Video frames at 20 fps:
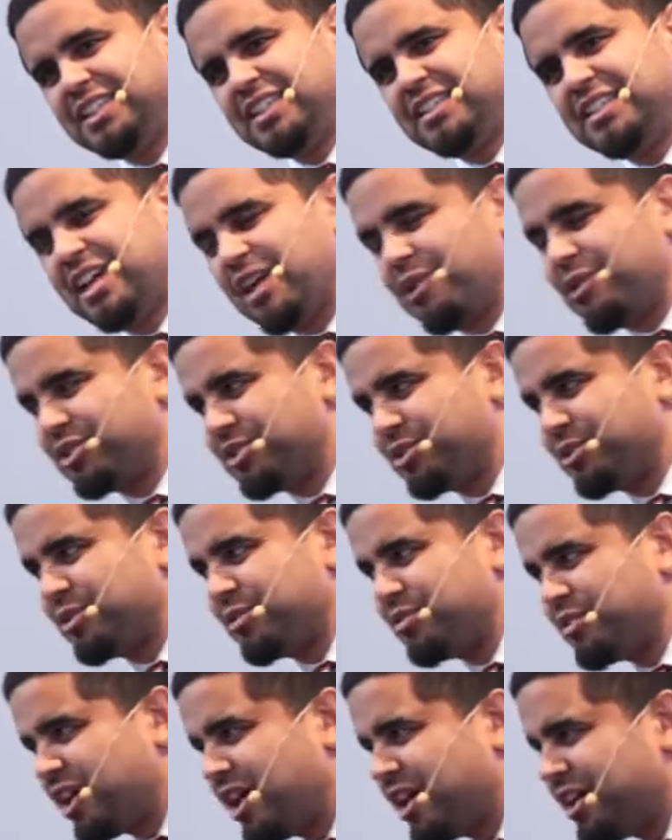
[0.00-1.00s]
the
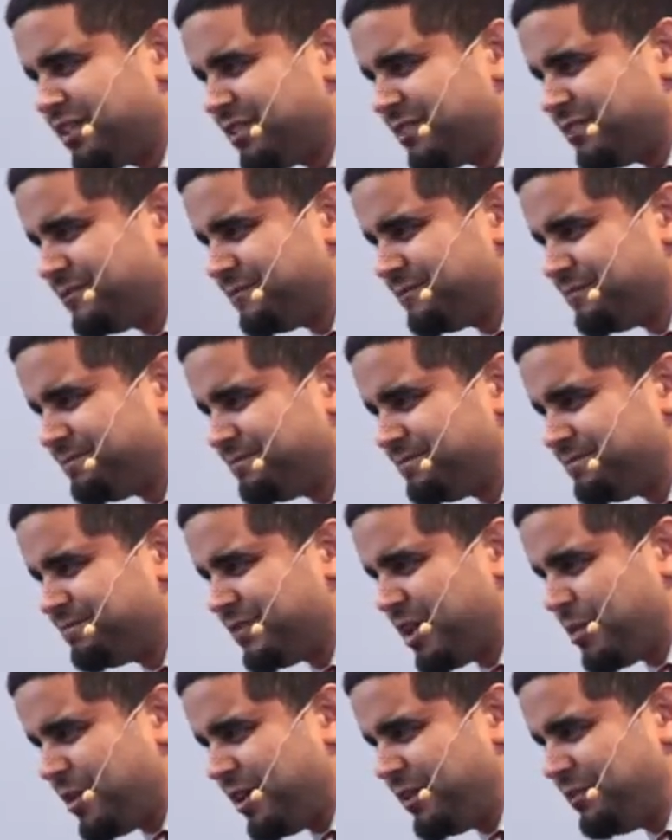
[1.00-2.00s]
character of God?
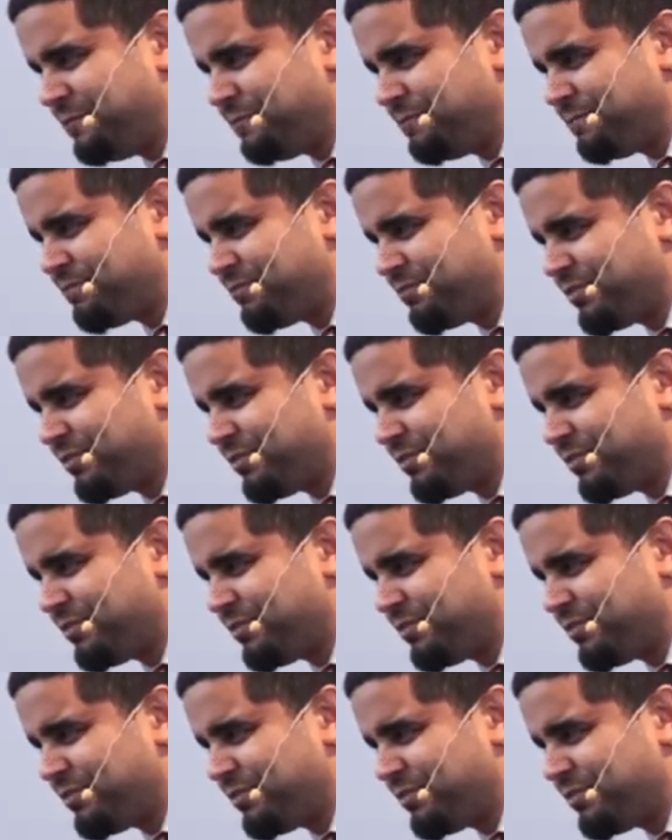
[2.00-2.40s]
Amen?